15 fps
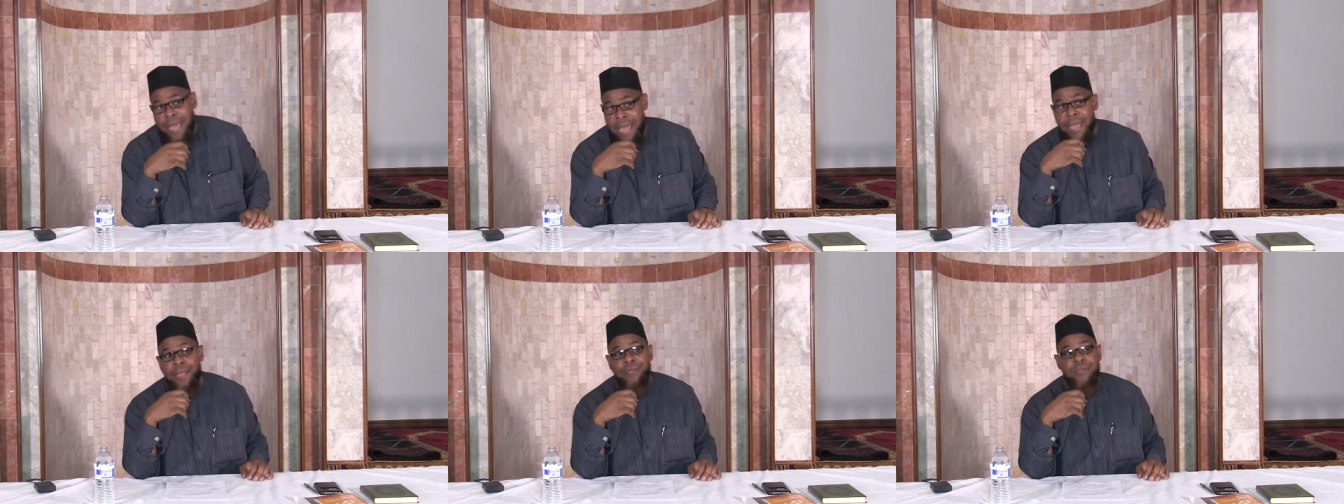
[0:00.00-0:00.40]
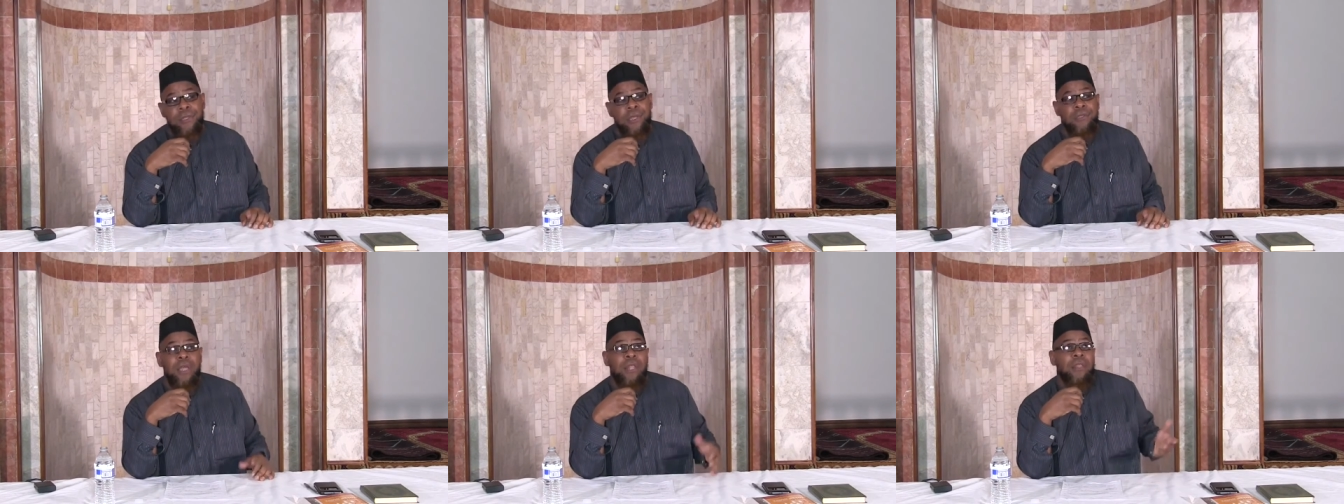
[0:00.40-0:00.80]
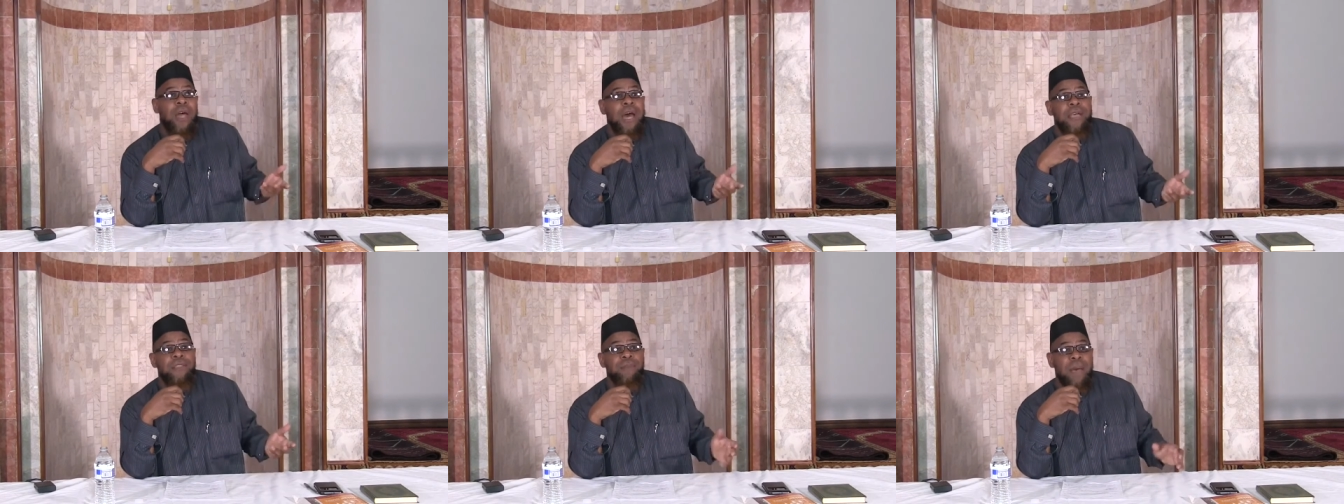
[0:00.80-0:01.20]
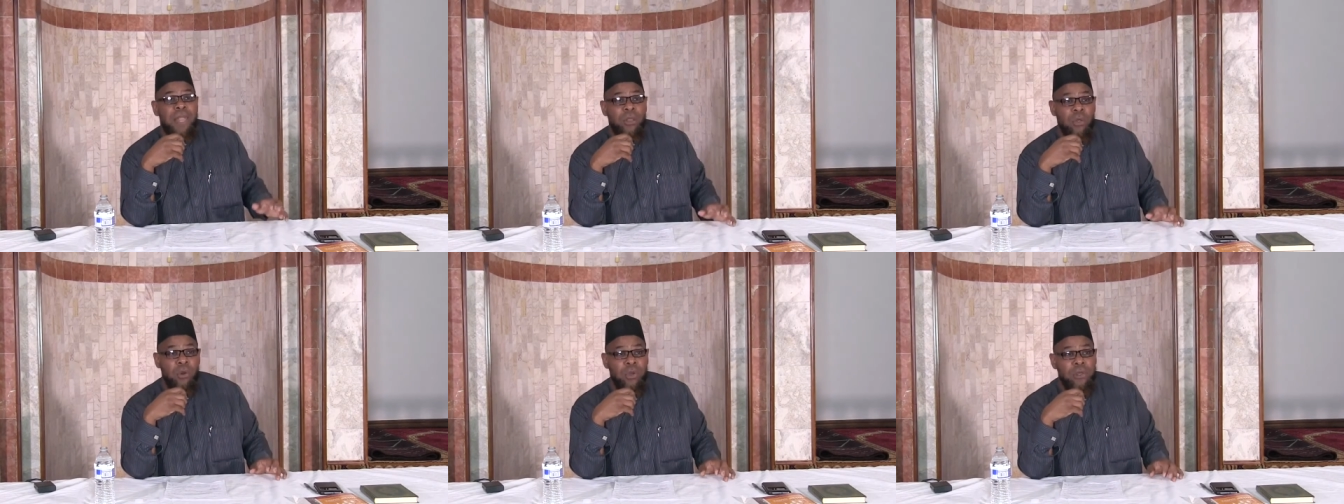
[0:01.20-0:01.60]
The answer is, Allah is
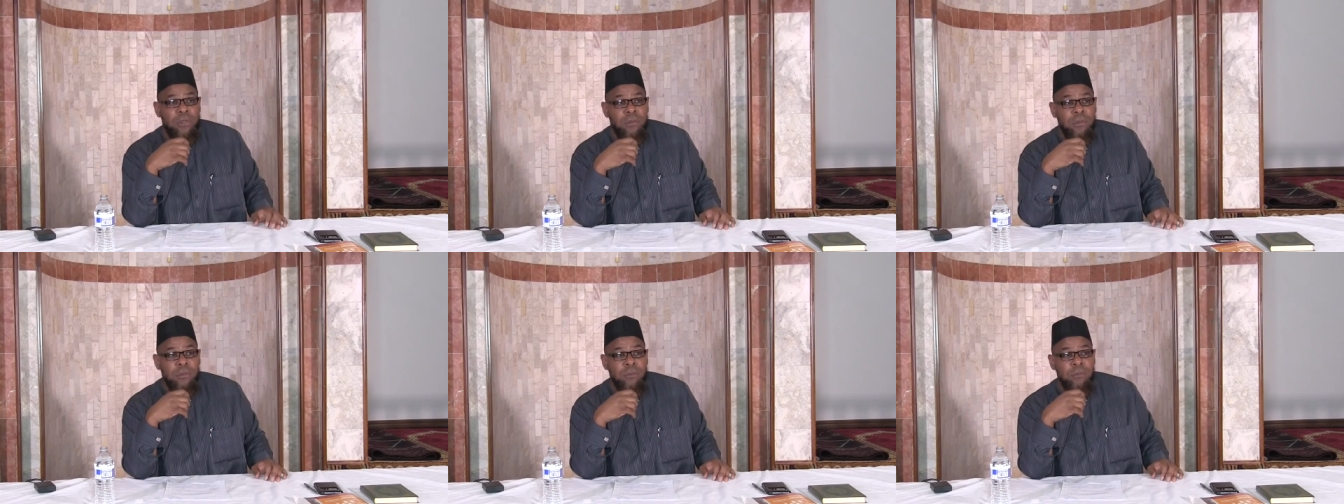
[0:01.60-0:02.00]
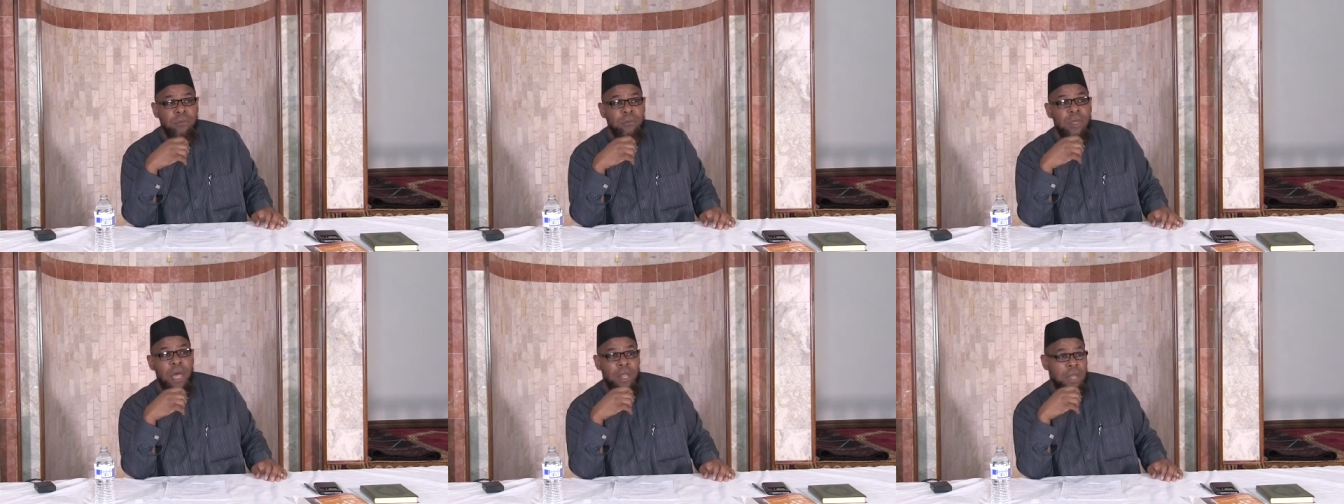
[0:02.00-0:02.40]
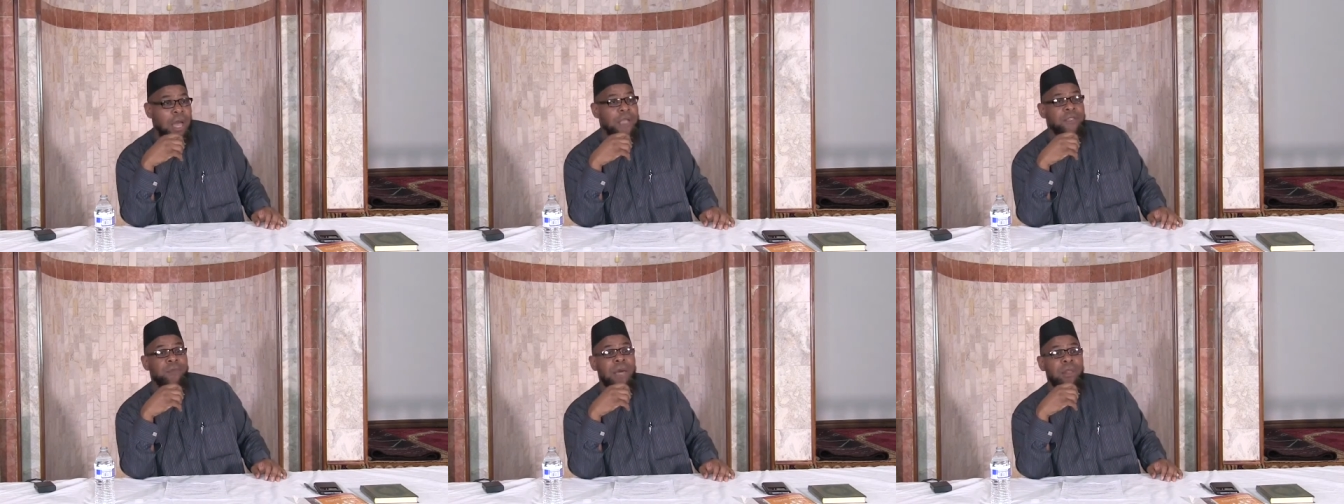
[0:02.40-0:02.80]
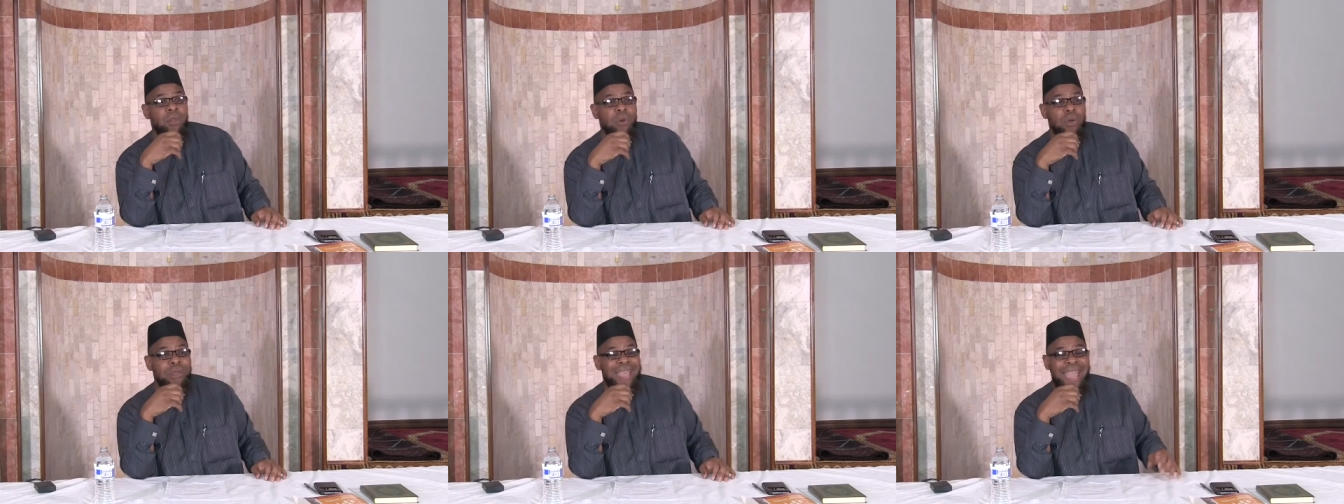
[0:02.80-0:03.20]
my Lord. Allah is my
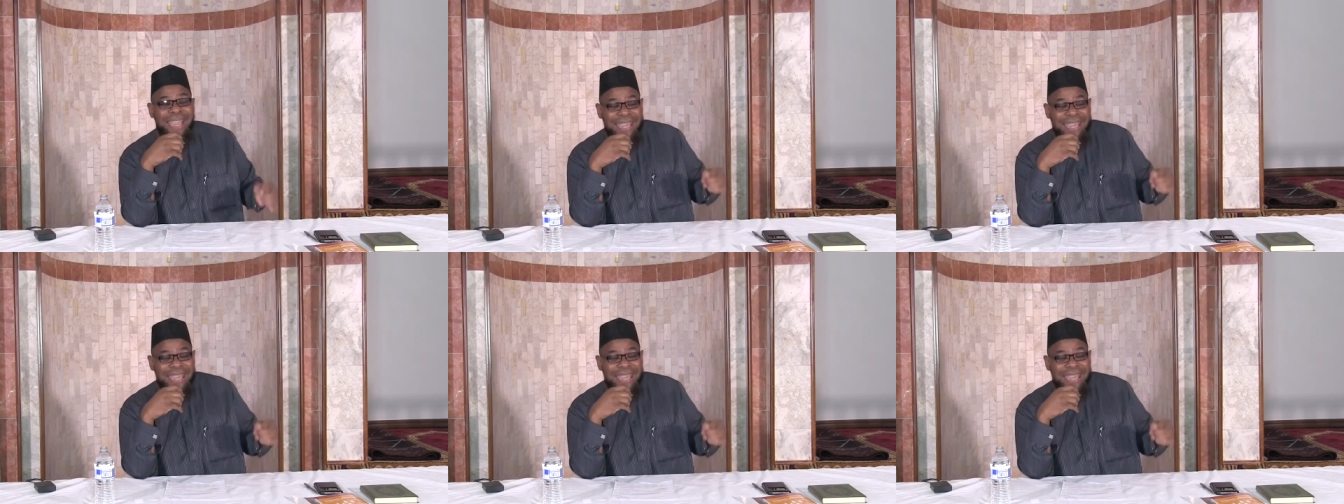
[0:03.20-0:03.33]
Lord.